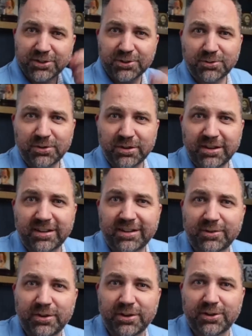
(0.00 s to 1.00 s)
we
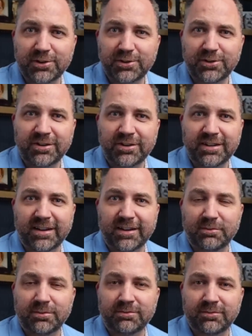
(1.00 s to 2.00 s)
include
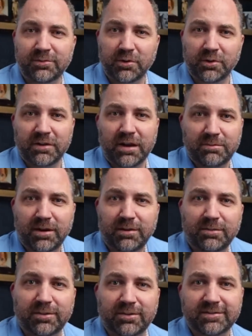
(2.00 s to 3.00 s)
before we wrap up,
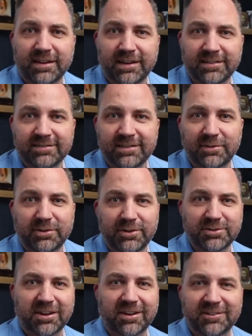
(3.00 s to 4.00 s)
or how do we do,
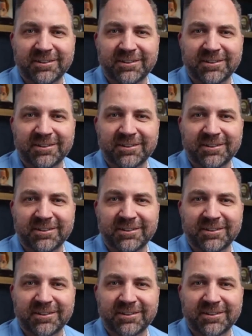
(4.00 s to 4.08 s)
Skyler?